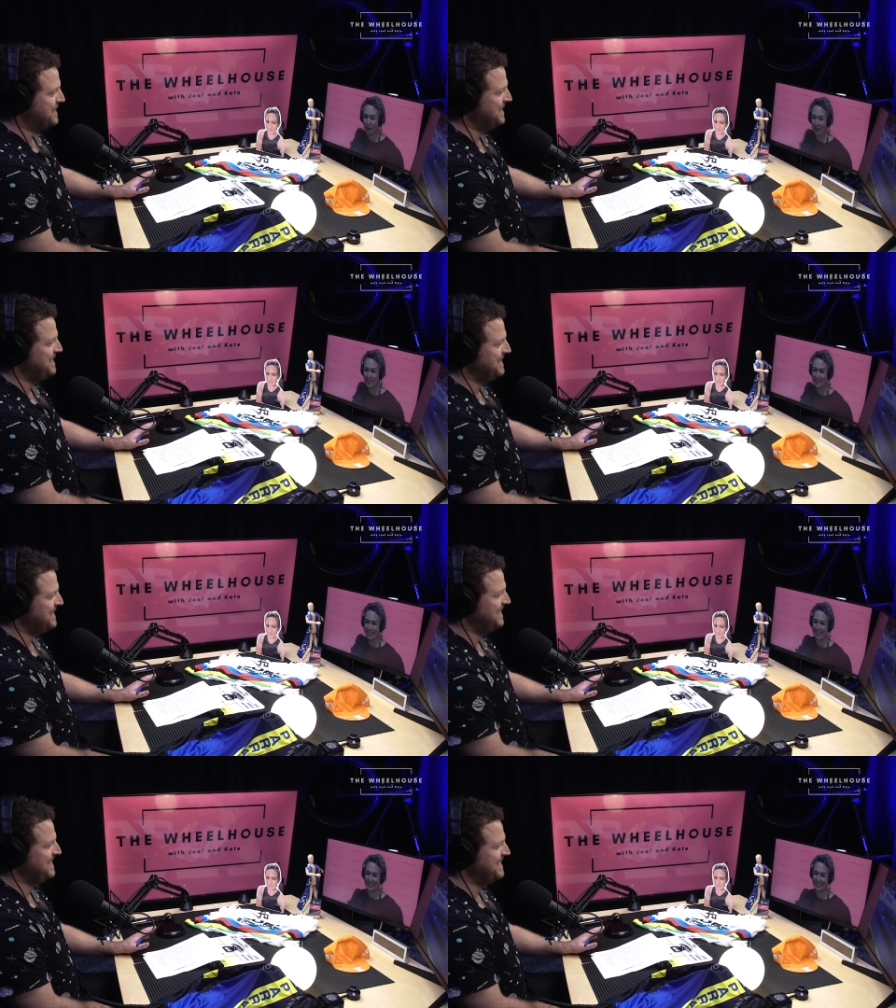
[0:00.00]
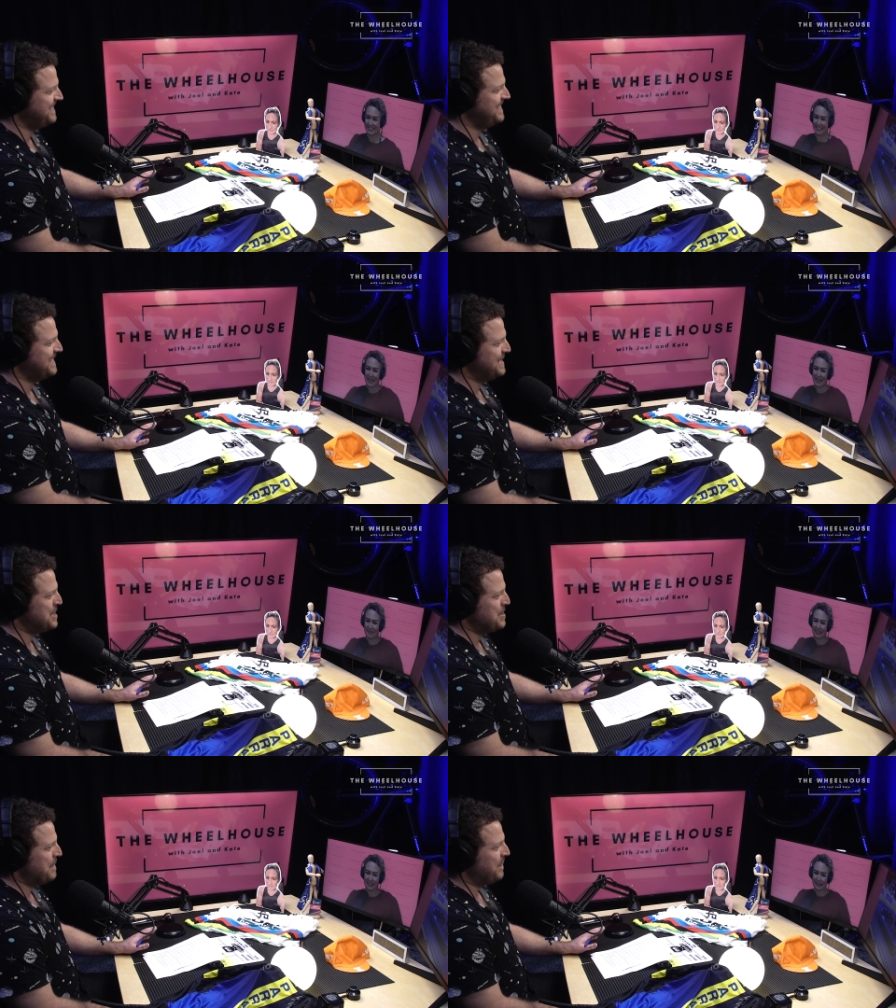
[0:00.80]
Queensland is claiming.
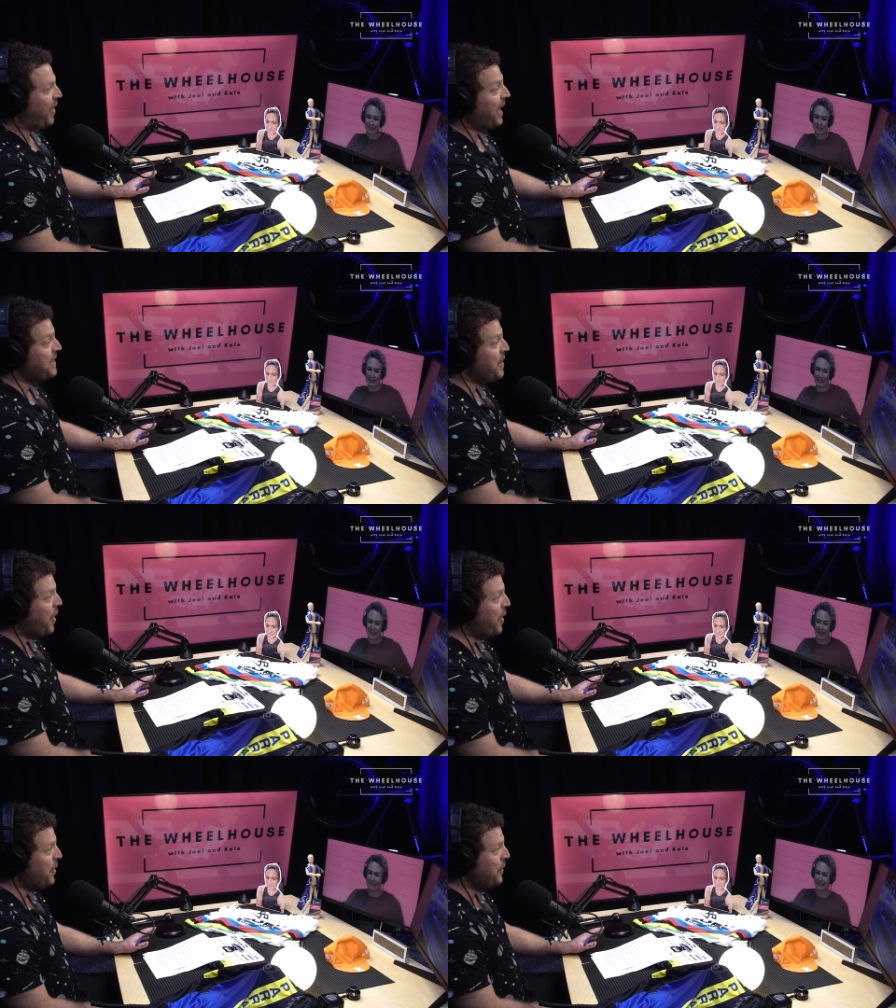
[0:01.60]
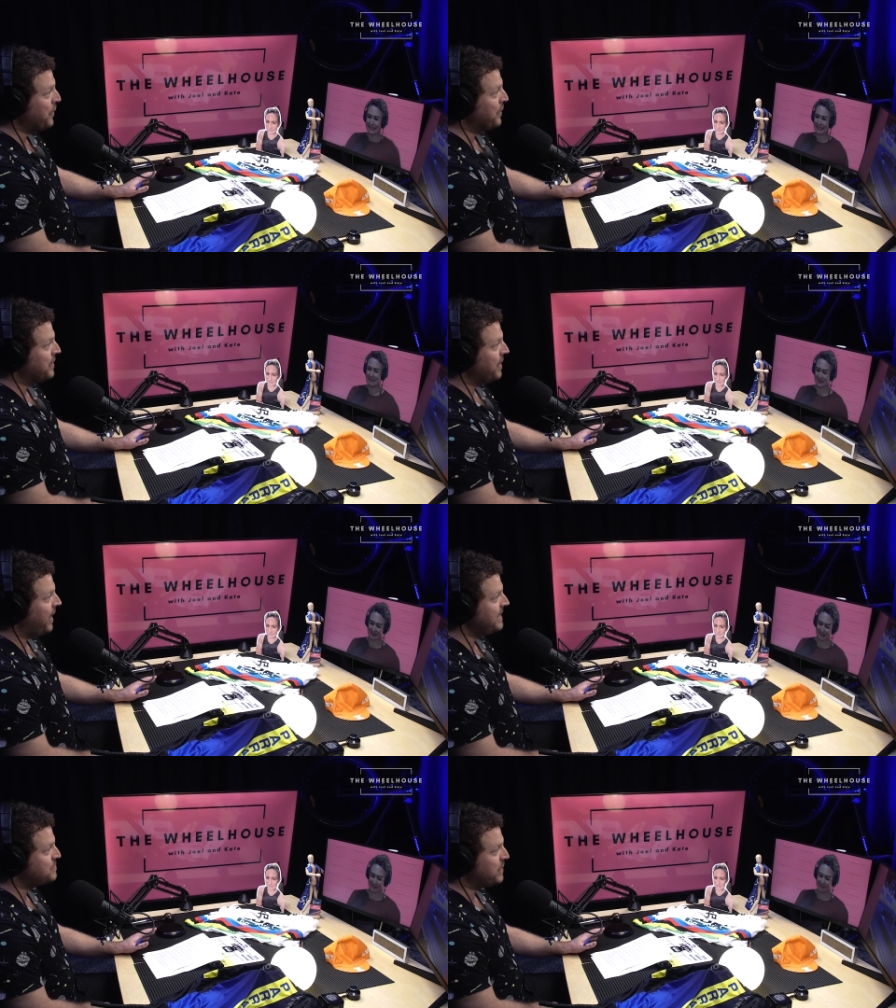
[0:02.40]
I uh, know. Uh, Arnie I,
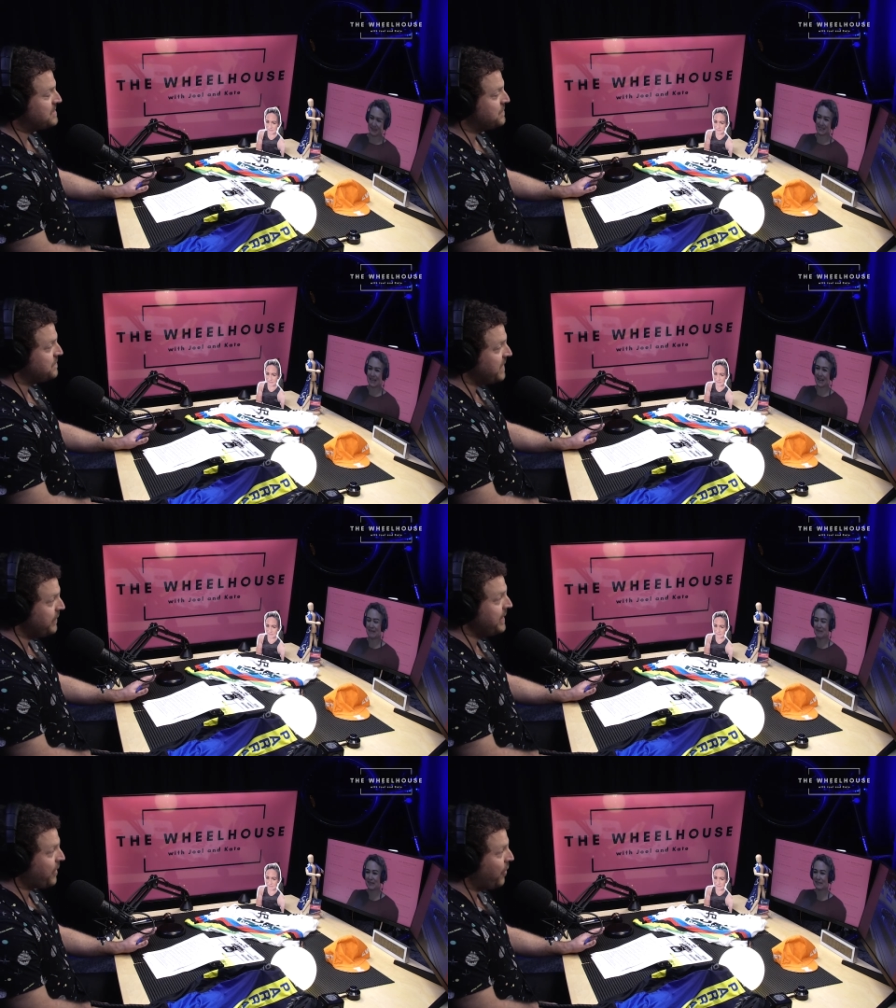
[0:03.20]
it's very now, but...